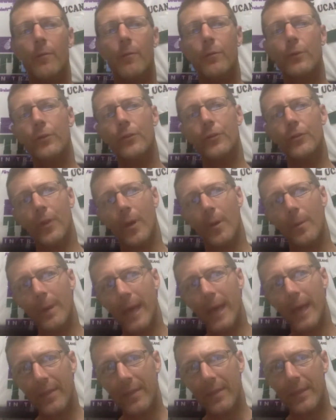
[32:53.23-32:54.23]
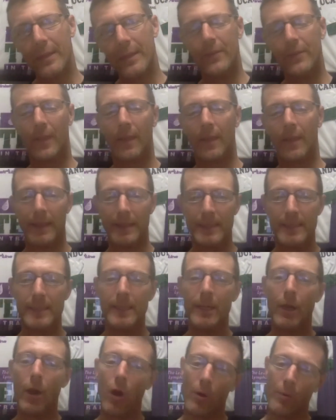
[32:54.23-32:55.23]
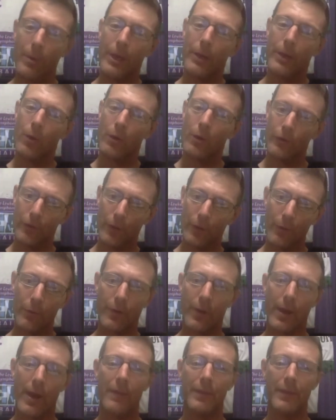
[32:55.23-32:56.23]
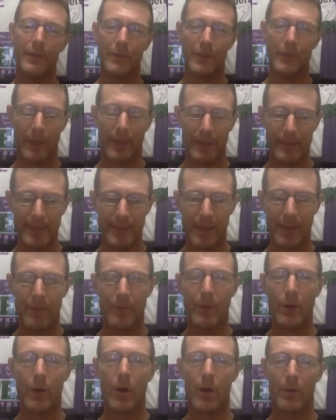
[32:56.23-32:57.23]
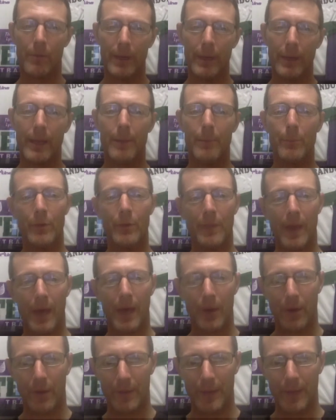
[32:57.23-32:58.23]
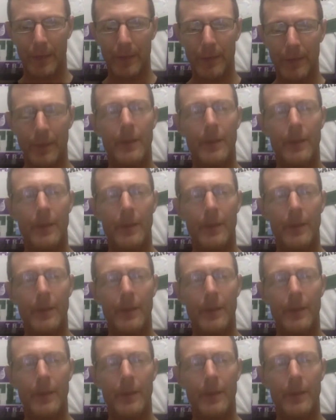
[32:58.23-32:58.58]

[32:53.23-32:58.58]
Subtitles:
For some athletes, they like to see heart rate also. For athletes that like to have their heart rate, I'll put that on there.